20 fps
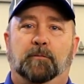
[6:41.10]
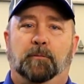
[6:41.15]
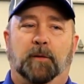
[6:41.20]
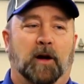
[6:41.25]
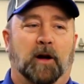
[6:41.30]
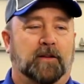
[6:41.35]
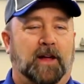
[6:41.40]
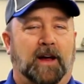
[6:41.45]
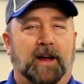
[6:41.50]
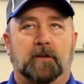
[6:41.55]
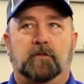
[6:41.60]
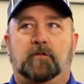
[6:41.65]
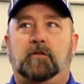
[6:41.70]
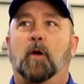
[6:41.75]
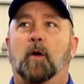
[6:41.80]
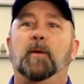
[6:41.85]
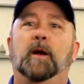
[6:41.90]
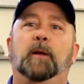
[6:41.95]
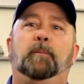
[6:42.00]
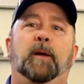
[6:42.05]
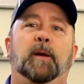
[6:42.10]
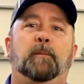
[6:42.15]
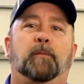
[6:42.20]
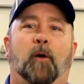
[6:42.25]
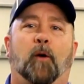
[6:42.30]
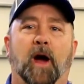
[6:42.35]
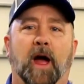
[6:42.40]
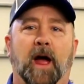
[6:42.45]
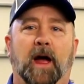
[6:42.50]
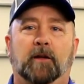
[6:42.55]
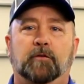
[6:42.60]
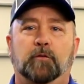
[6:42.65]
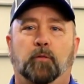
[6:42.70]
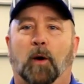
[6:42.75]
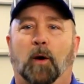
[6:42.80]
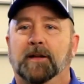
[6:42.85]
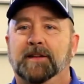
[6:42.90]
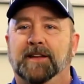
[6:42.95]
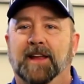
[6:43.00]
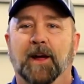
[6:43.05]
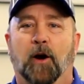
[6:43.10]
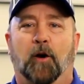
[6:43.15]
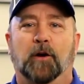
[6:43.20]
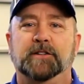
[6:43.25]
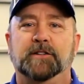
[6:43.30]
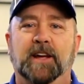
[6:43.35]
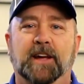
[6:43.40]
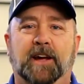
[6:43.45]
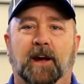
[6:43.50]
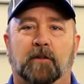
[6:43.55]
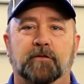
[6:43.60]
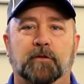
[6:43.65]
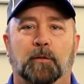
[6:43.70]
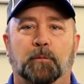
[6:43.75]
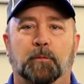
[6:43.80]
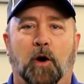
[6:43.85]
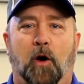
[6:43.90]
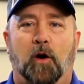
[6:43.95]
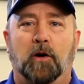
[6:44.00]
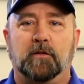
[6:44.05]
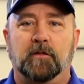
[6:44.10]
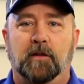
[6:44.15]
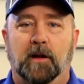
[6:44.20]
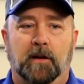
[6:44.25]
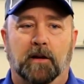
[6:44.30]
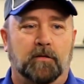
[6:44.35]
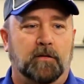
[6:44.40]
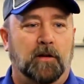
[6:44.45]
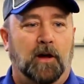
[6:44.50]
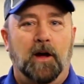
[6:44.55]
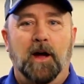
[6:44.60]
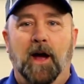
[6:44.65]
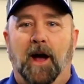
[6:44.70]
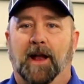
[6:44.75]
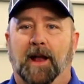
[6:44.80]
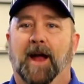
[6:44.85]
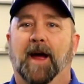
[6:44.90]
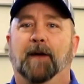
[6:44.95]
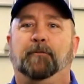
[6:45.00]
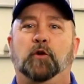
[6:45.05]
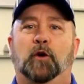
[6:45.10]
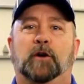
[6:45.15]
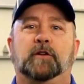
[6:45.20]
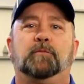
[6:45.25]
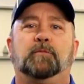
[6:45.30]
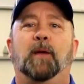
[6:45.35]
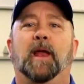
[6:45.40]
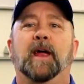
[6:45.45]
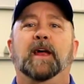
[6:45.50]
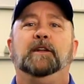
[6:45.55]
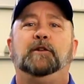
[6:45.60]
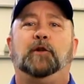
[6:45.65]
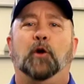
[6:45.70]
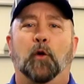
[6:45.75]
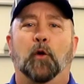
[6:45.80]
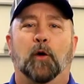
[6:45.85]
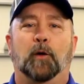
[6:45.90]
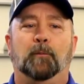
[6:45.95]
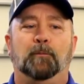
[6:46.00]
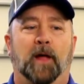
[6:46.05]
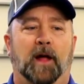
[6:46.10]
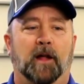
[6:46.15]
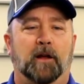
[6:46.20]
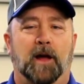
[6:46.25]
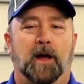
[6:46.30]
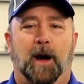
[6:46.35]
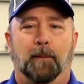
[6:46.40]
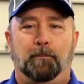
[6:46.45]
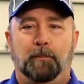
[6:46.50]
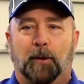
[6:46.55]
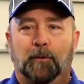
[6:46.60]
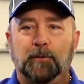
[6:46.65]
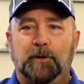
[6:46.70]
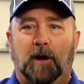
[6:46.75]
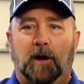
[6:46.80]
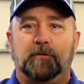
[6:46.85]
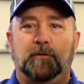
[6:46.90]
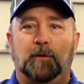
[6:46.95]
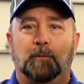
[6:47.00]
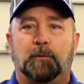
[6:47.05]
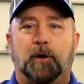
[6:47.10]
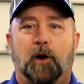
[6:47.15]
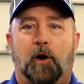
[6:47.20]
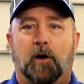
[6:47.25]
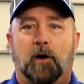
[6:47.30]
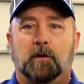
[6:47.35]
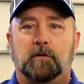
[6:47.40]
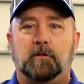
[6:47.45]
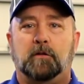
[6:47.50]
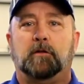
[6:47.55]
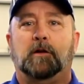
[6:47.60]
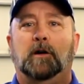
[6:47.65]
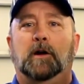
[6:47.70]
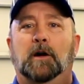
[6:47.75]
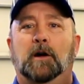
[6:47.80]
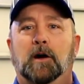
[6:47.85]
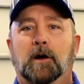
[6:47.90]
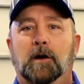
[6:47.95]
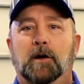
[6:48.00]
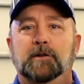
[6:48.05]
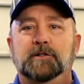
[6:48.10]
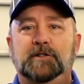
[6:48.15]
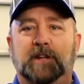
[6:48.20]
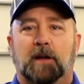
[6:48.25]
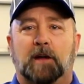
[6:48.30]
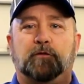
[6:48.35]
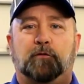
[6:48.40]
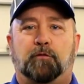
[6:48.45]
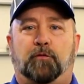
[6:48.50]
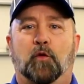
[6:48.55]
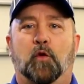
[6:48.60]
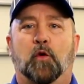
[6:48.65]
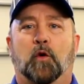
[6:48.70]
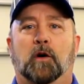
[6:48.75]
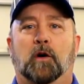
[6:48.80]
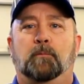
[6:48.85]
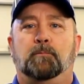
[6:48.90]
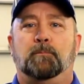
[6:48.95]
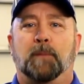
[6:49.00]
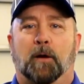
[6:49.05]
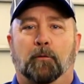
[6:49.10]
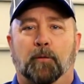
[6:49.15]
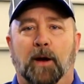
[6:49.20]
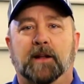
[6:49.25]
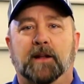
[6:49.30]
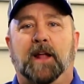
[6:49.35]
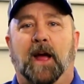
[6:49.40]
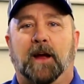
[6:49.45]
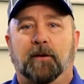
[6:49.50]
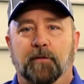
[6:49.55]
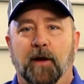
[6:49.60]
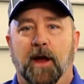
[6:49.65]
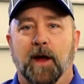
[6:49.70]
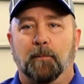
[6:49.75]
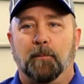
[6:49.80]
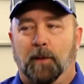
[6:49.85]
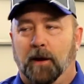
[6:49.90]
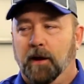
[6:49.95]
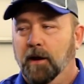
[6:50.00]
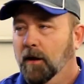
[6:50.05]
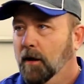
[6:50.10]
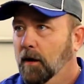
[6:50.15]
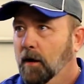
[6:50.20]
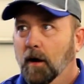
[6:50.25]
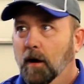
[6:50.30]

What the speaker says: because I get so many people ask what DRG Custom Carts is, and I have to explain to them that I build custom carts just for my Rectech family.